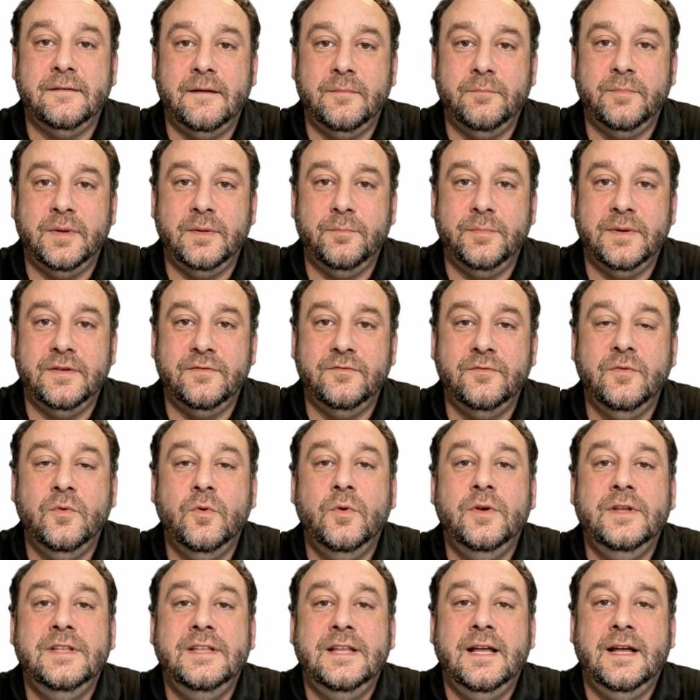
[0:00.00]
But
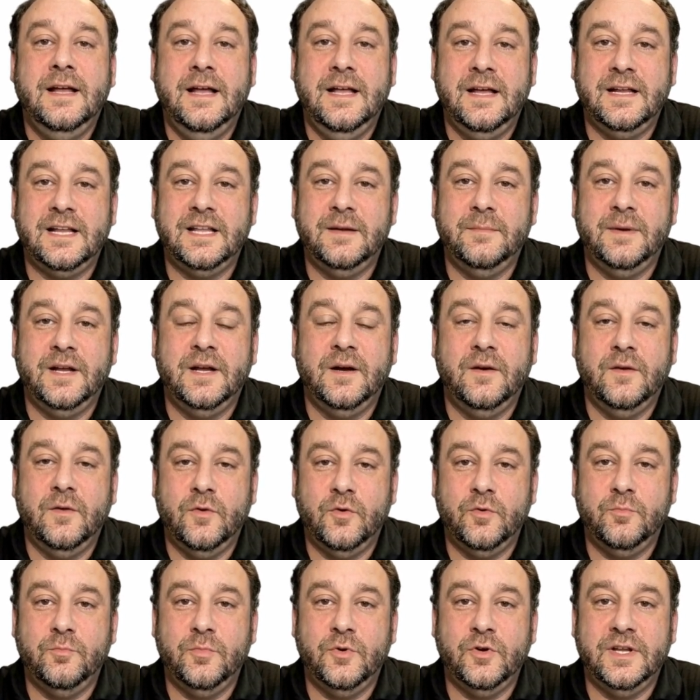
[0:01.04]
before sending an email or
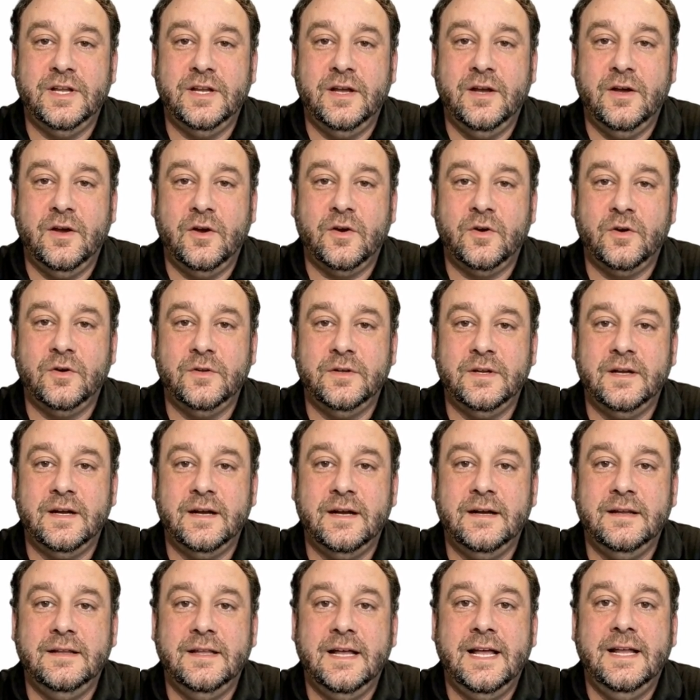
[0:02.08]
booking a call,
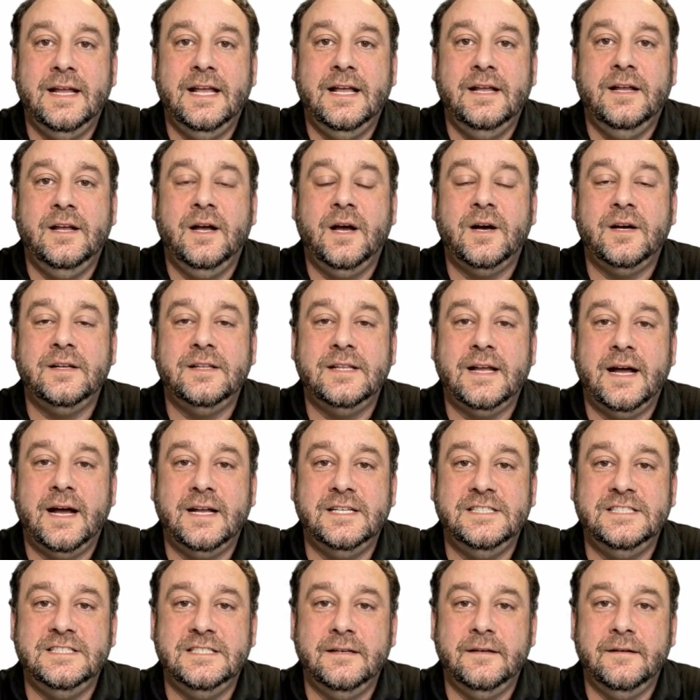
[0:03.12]
they need
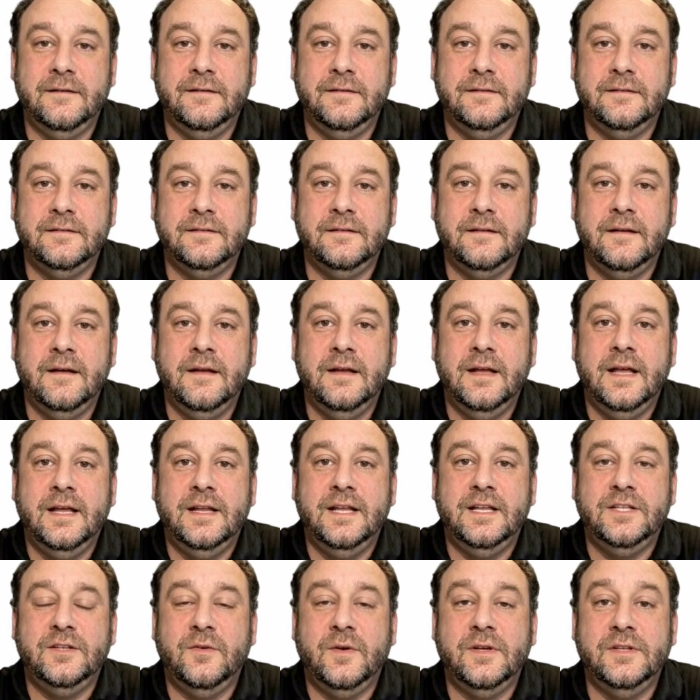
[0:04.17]
context. They
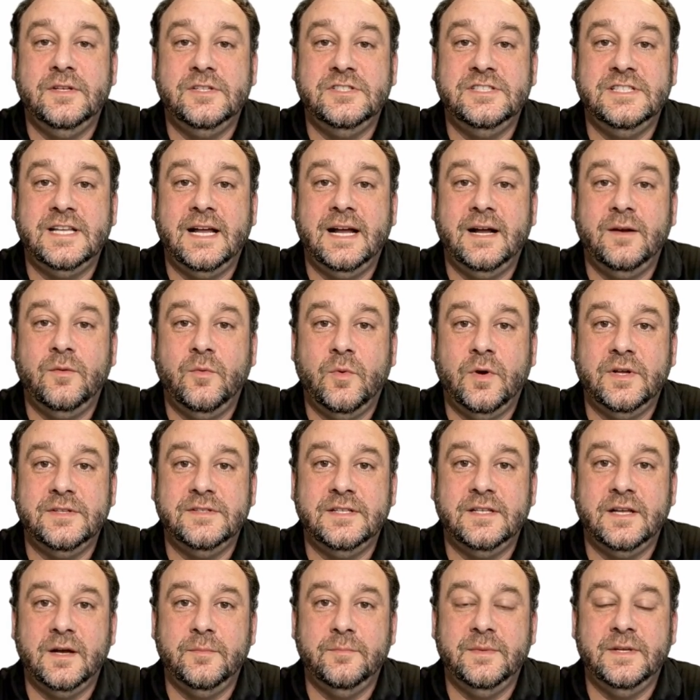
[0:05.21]
need to understand what the
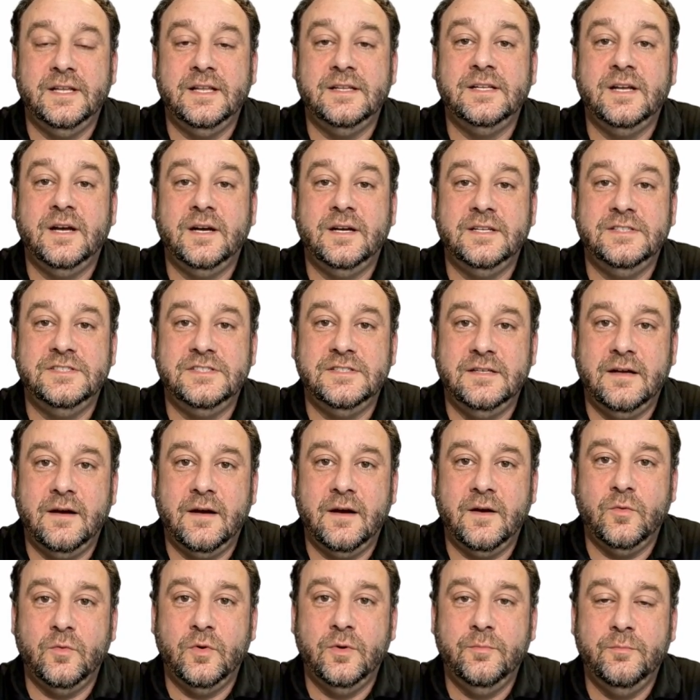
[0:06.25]
company does,
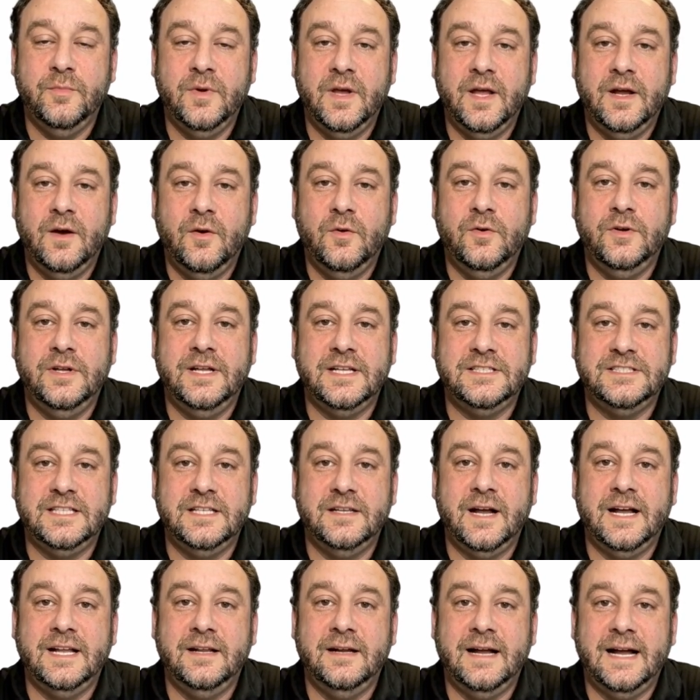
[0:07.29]
what priorities it
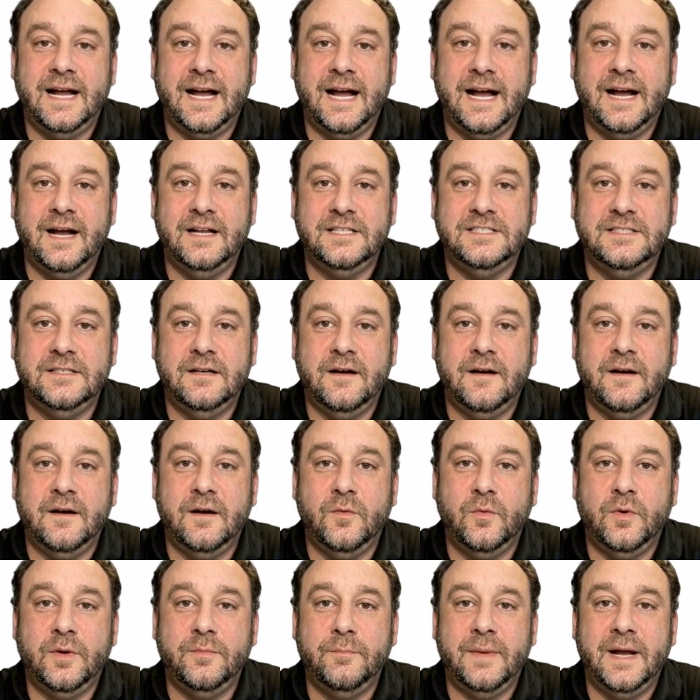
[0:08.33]
likely has,
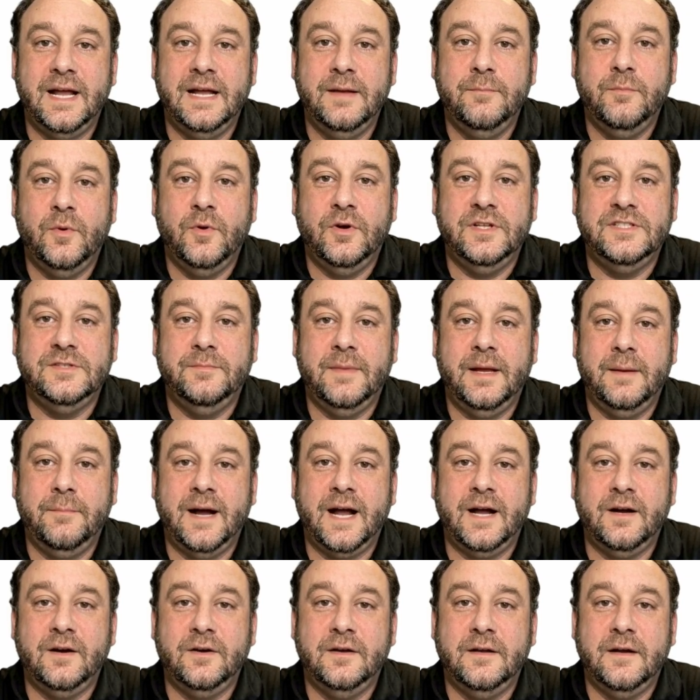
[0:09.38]
what pain points may
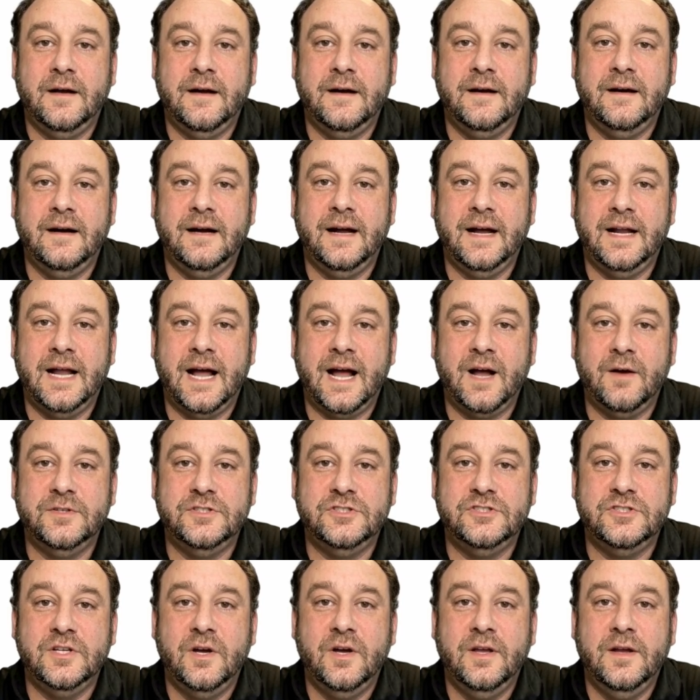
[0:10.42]
matter, and how to
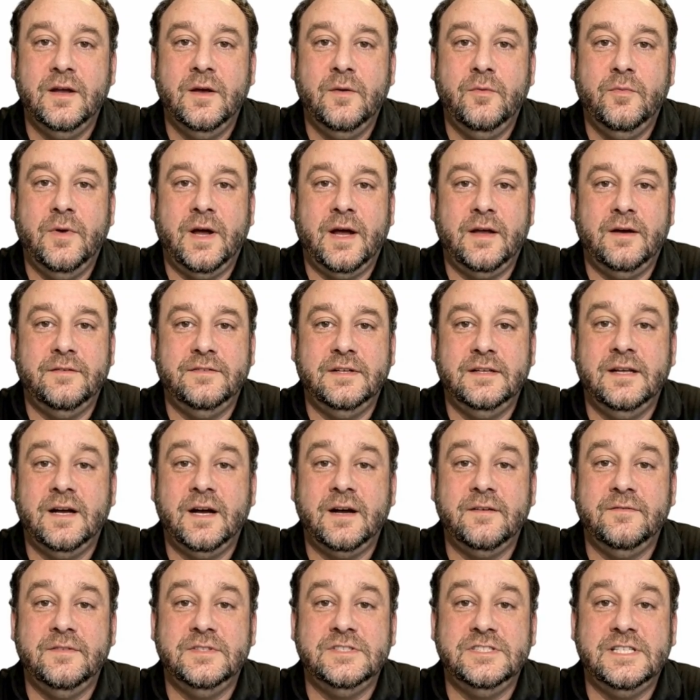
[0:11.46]
start a relevant
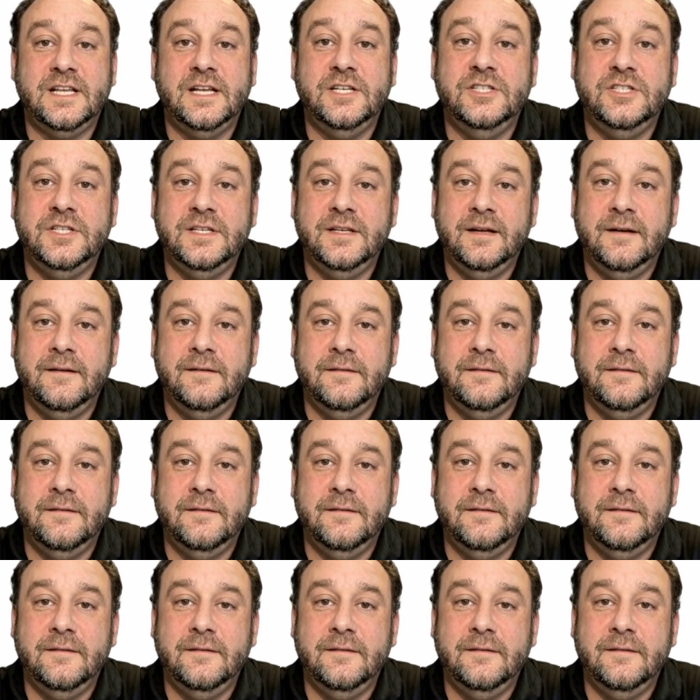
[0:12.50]
conversation.